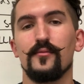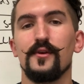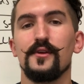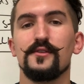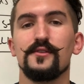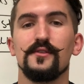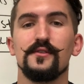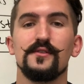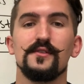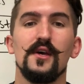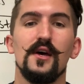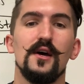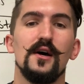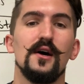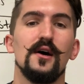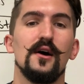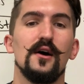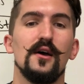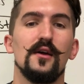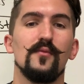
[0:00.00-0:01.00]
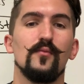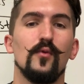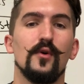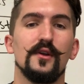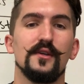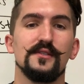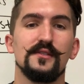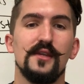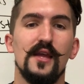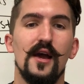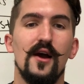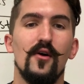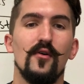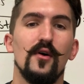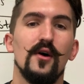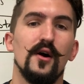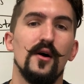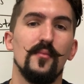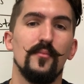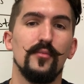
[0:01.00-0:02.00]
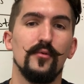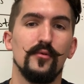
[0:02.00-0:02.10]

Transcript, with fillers: regions, in what is now